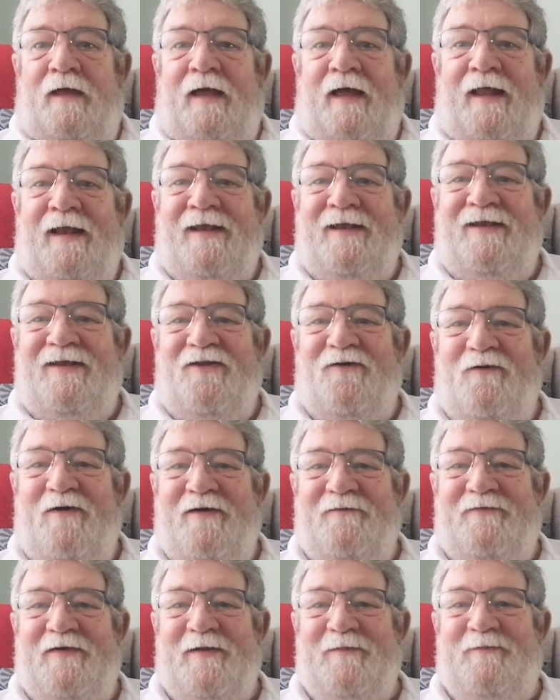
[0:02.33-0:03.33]
Hello
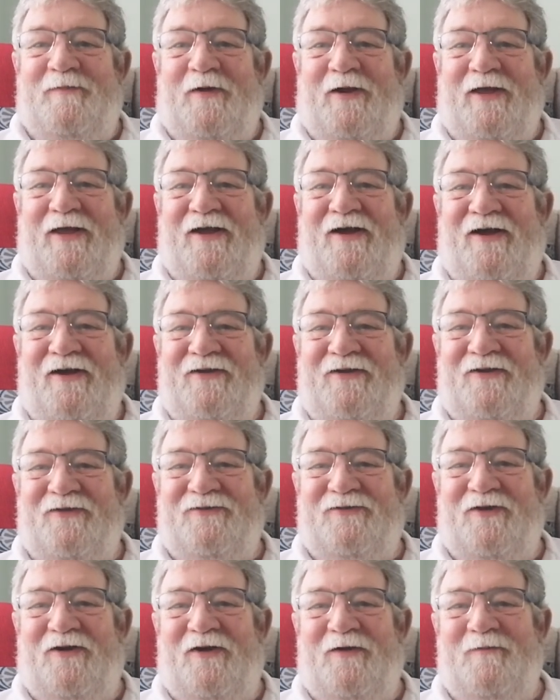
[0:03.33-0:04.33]
everybody, how you
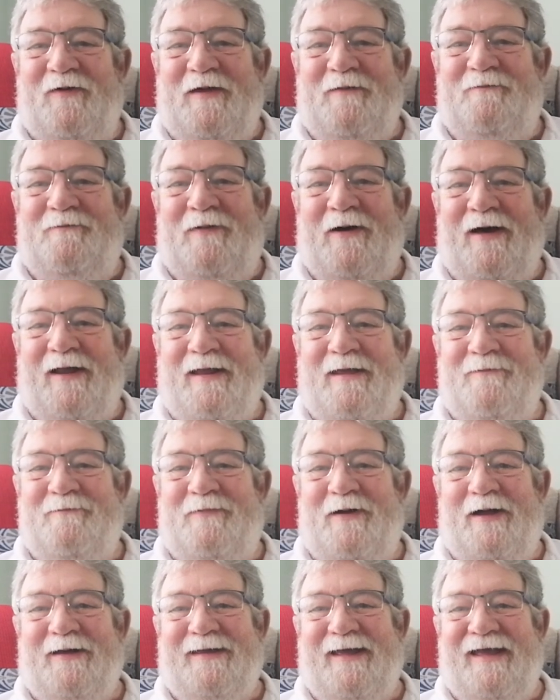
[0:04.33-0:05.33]
doing? We Paddy
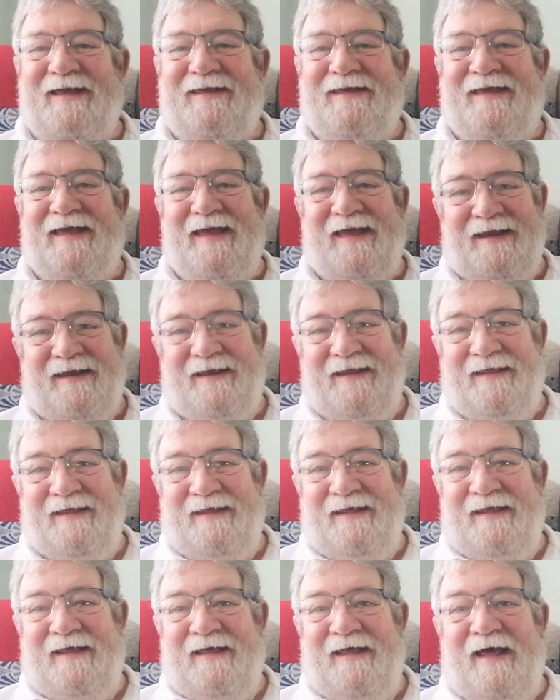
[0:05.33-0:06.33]
back again.
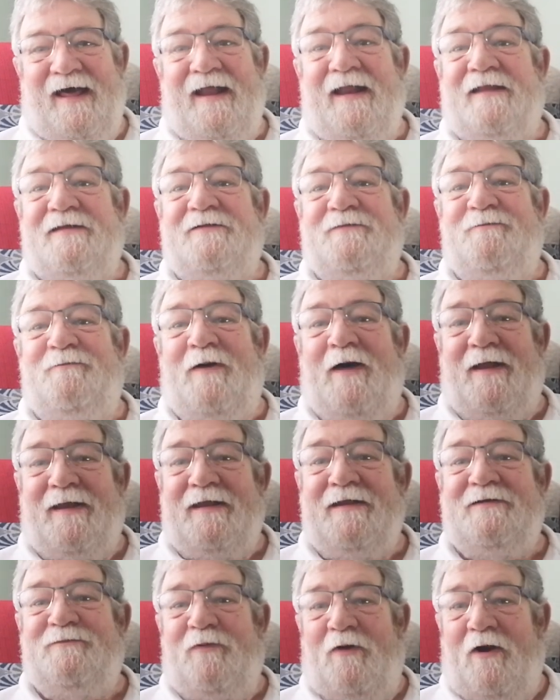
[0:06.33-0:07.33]
And it's
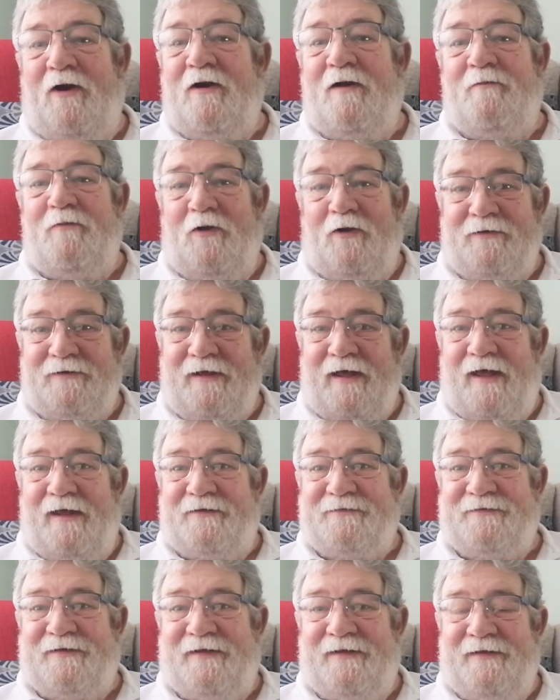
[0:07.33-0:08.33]
Paddy's Parlour
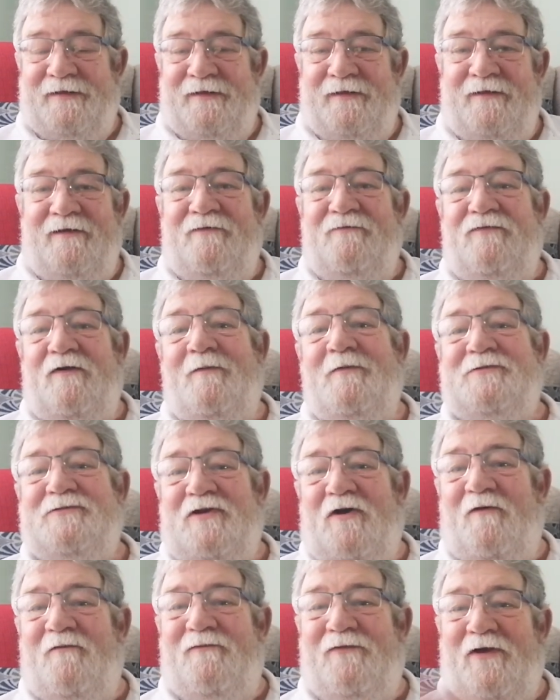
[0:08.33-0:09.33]
broadcast from his
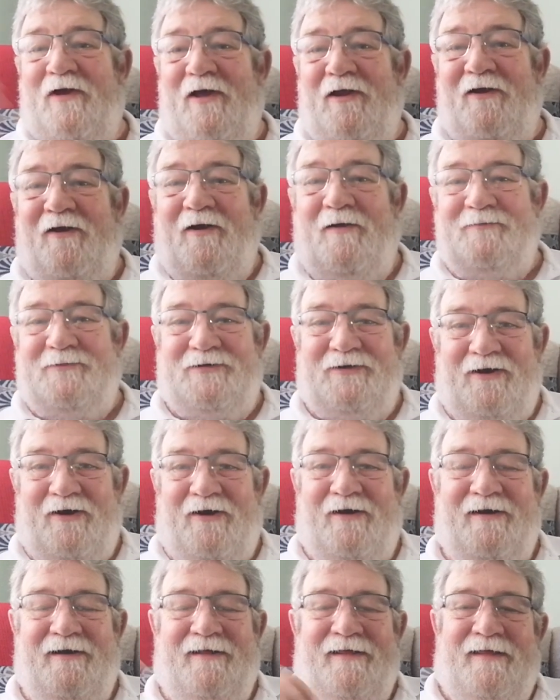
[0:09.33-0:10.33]
comfy old armchair.